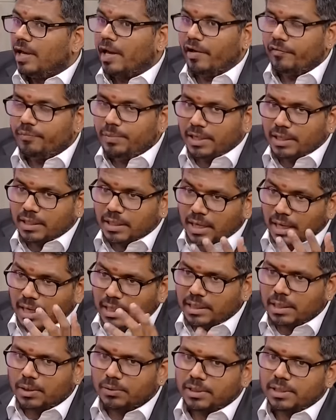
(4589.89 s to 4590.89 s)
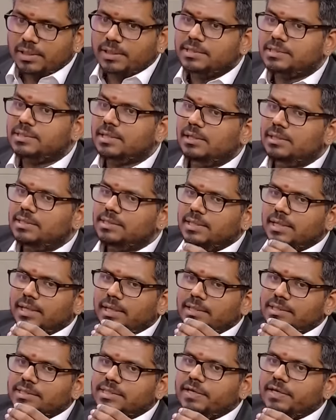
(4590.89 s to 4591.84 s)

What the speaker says: have been culled out and distilled in